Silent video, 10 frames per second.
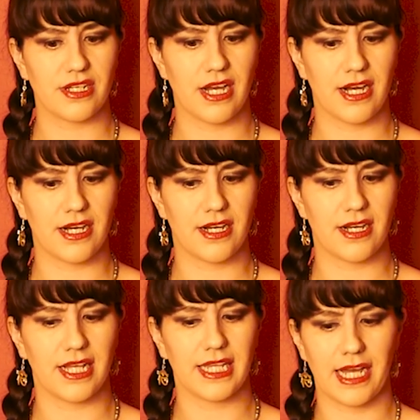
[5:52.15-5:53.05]

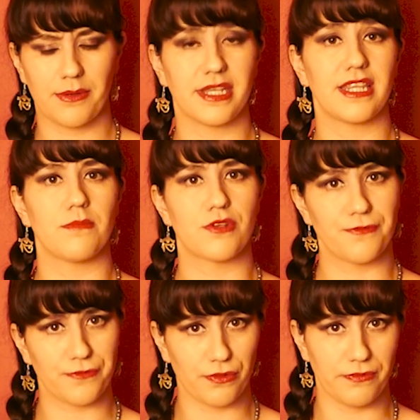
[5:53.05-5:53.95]
allowing them to
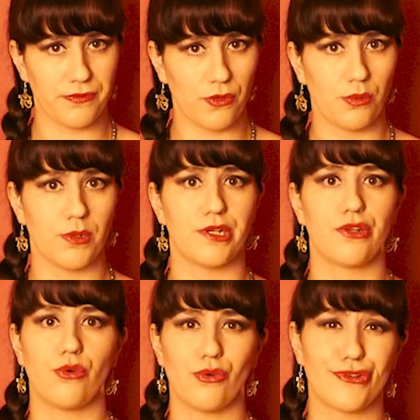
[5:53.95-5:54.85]
fall forward
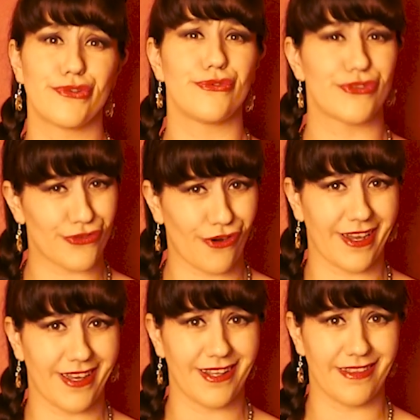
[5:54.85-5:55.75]
or to
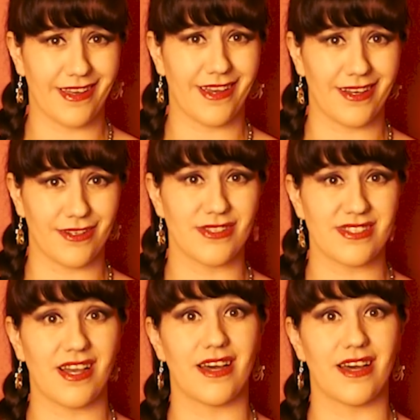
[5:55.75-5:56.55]
strike anything else